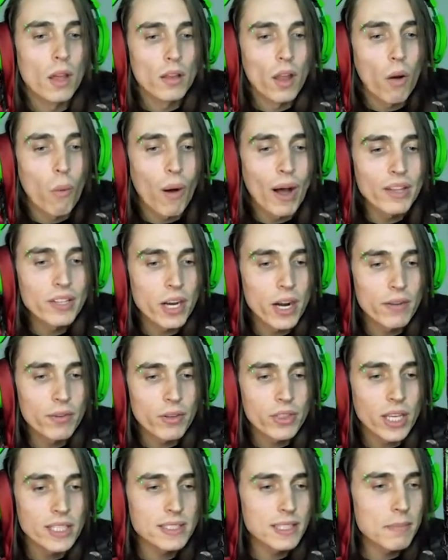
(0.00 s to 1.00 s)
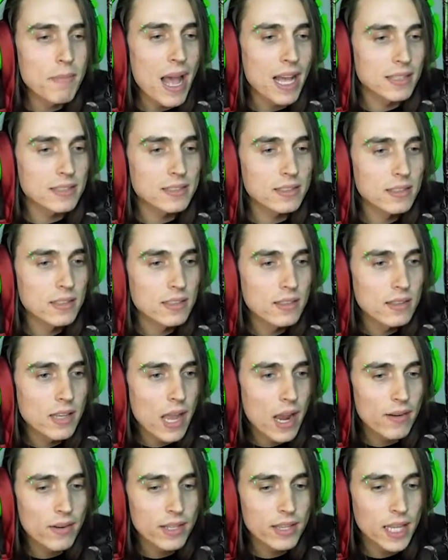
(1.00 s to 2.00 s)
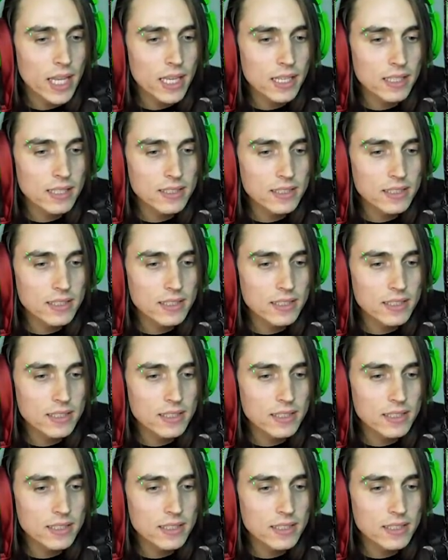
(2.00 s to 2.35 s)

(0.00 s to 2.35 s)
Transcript: No wonder everything's a mess. Everything